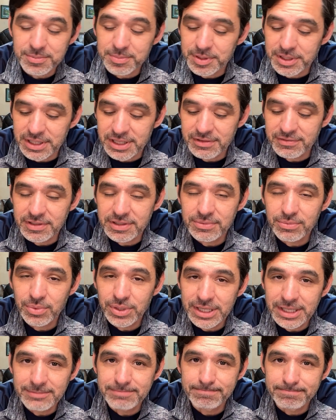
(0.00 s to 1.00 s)
but even
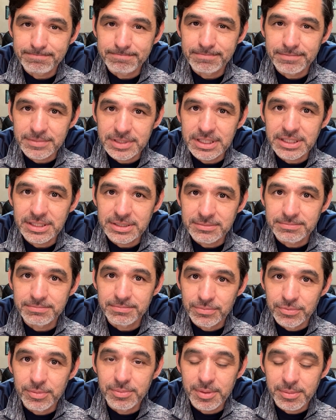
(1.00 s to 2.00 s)
we need to
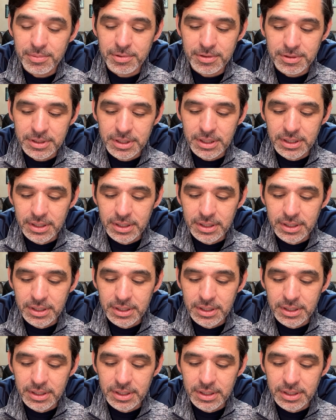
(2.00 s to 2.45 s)
remember